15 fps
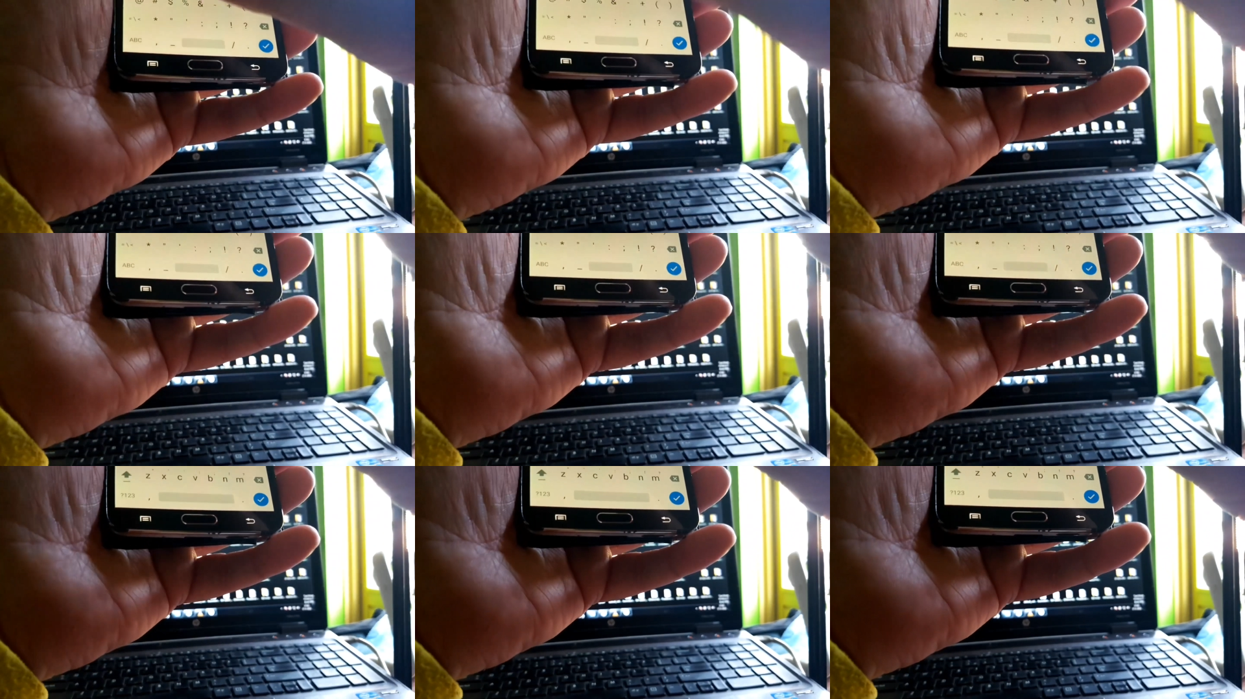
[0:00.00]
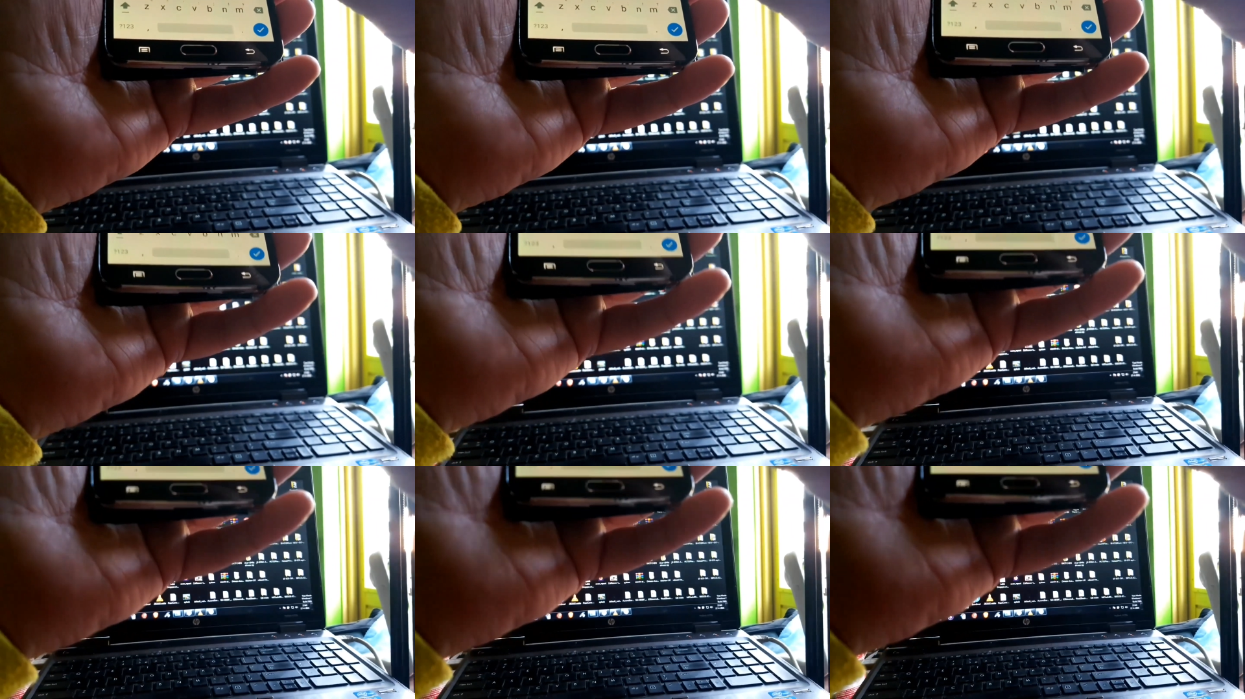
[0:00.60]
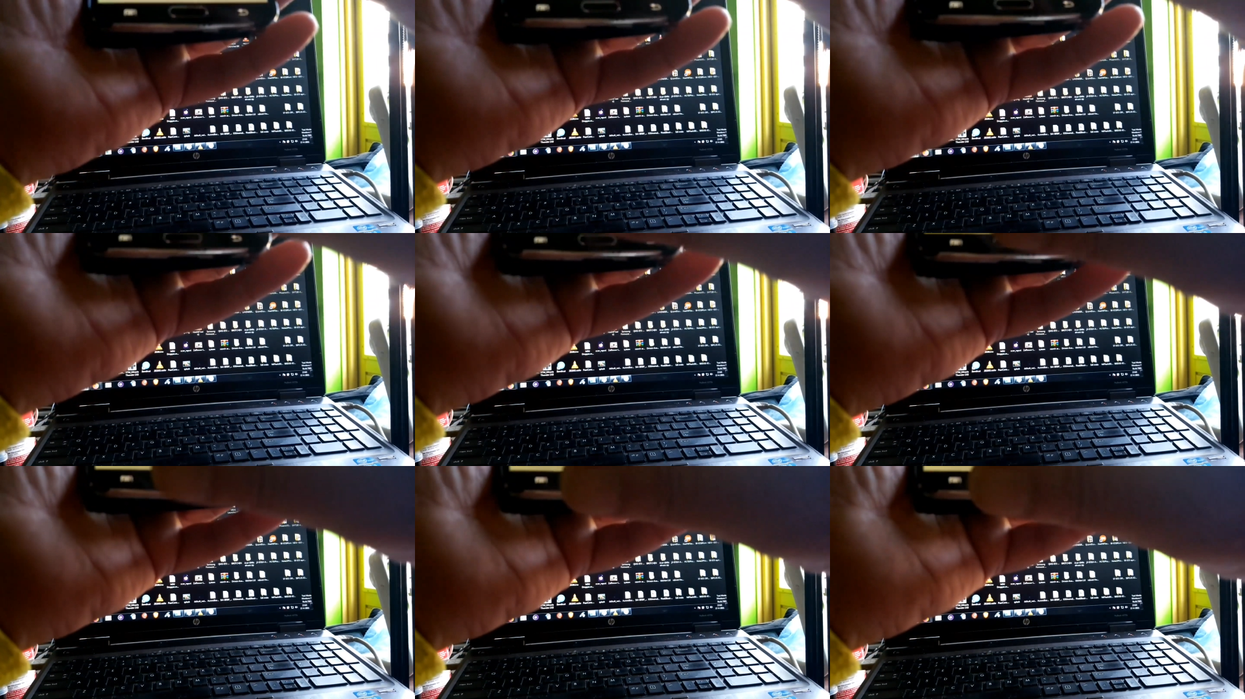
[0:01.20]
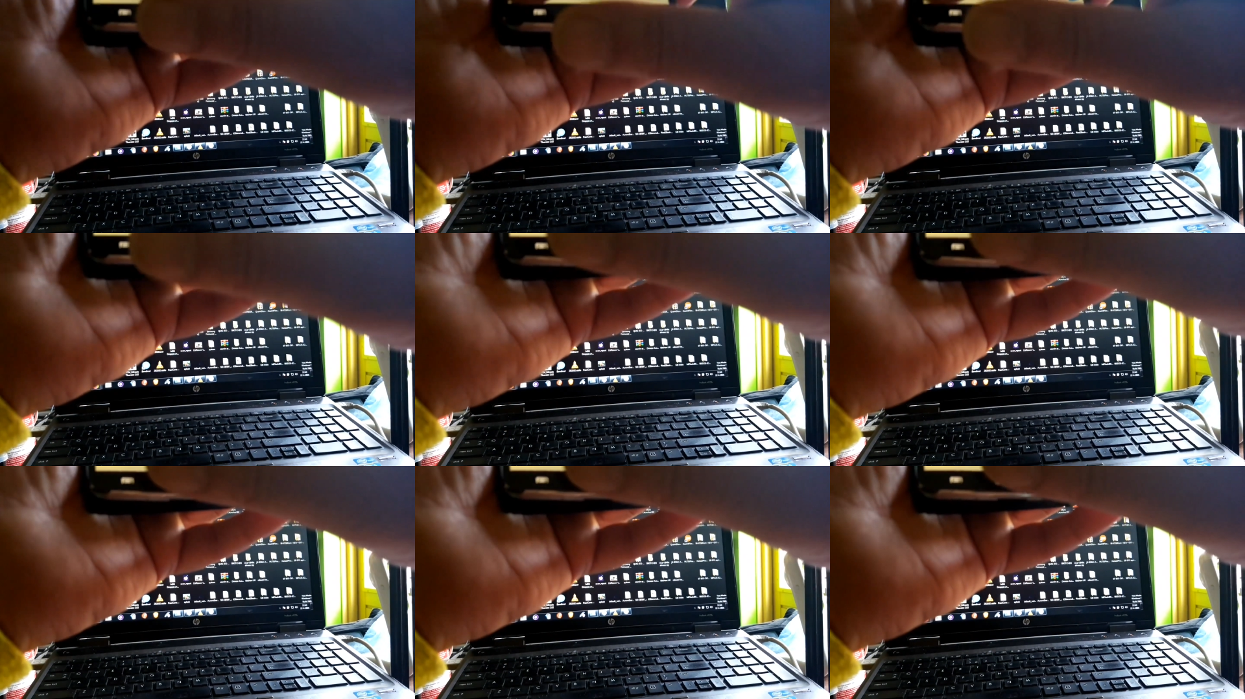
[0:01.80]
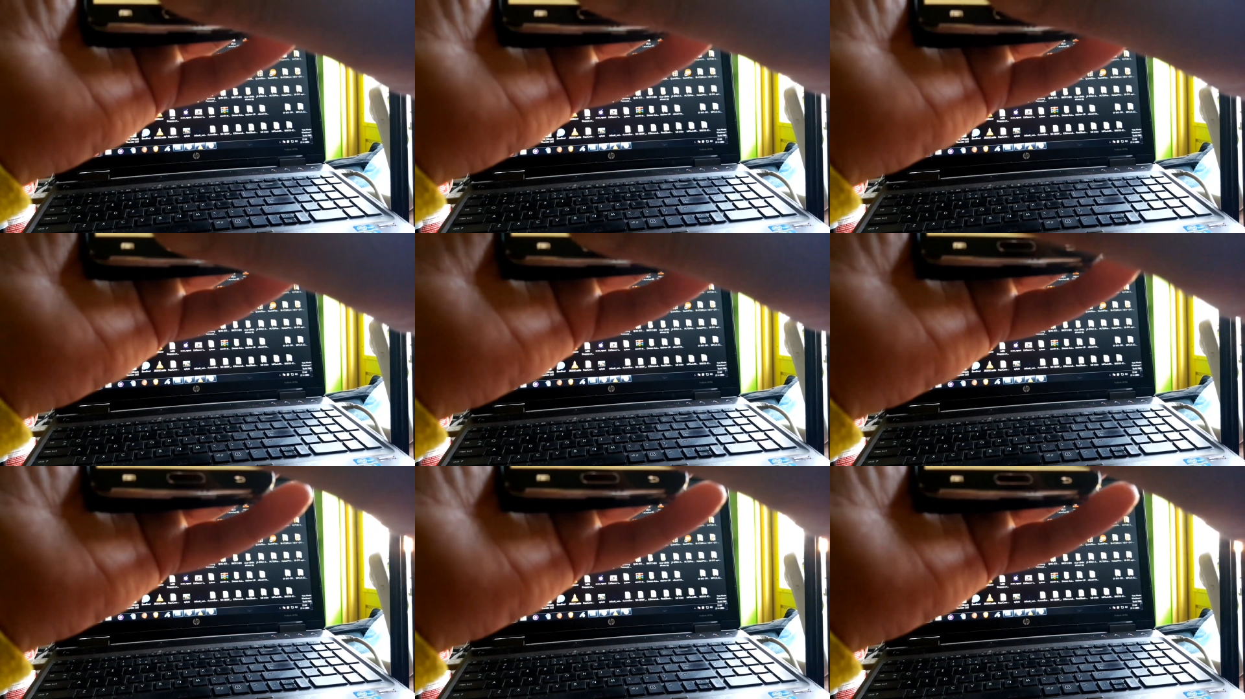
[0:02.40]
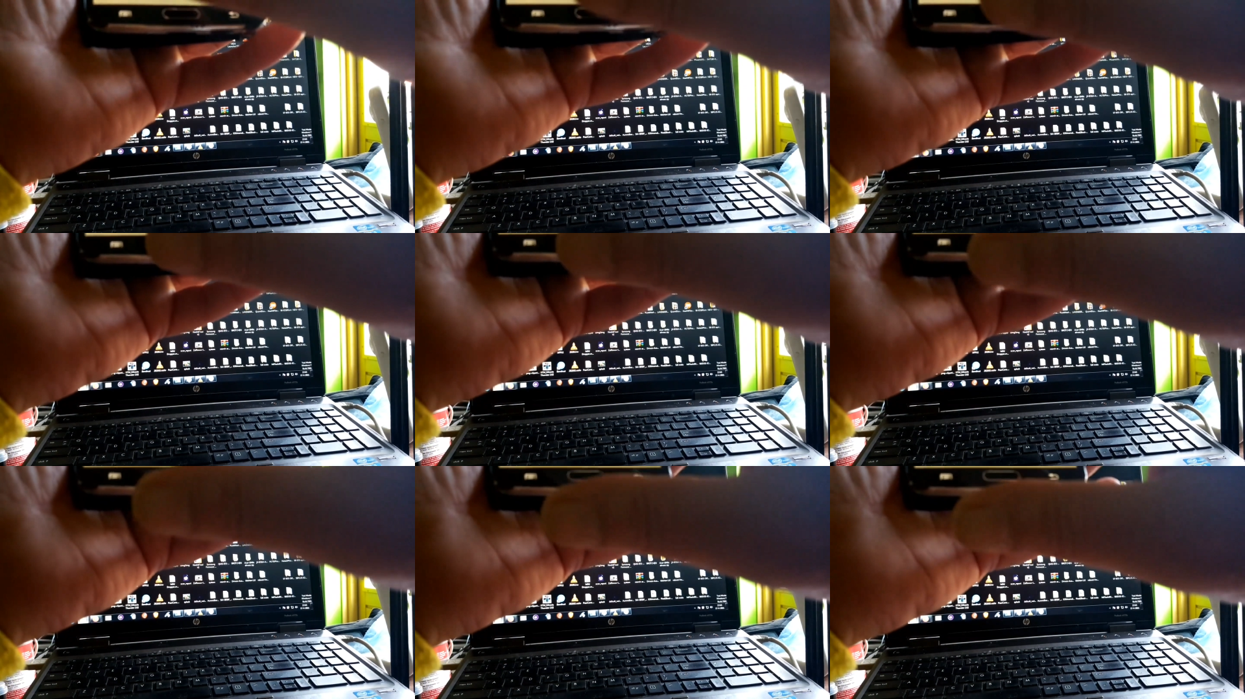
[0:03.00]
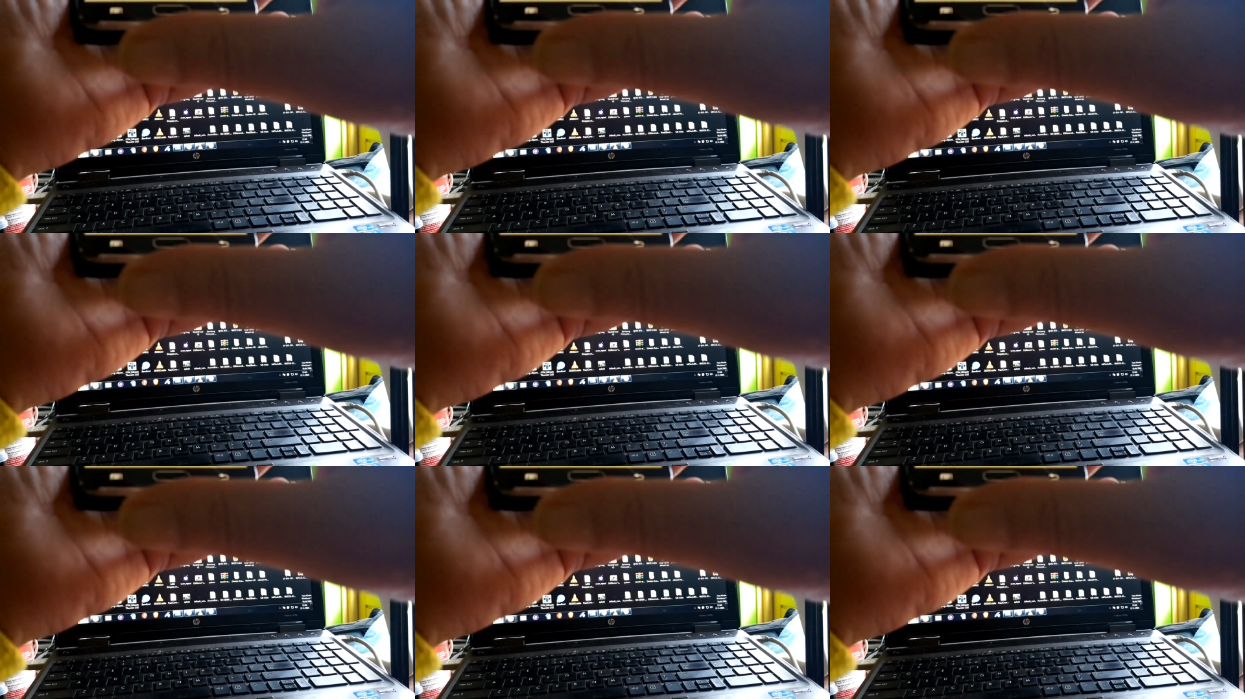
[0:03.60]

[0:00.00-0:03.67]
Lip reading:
Nobody's mouth can be seen.